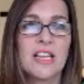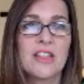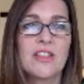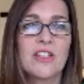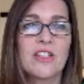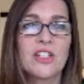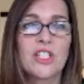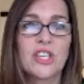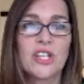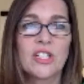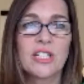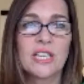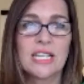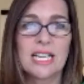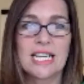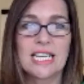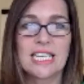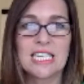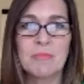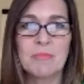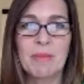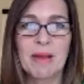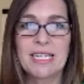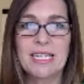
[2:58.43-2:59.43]
the
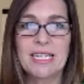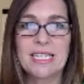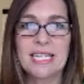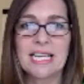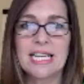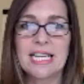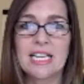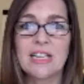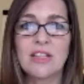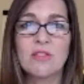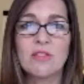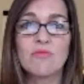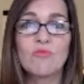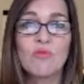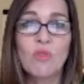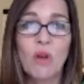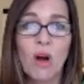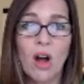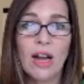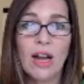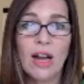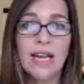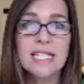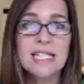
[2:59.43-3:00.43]
journalists basically that
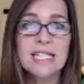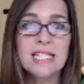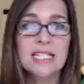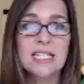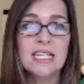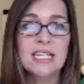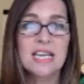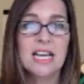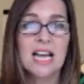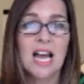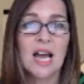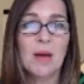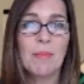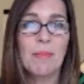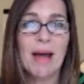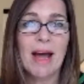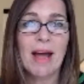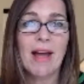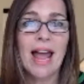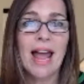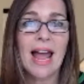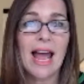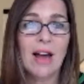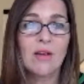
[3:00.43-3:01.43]
write
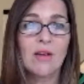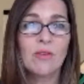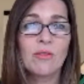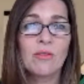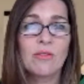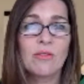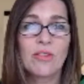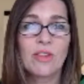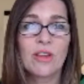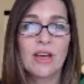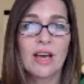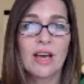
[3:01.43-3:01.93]
about health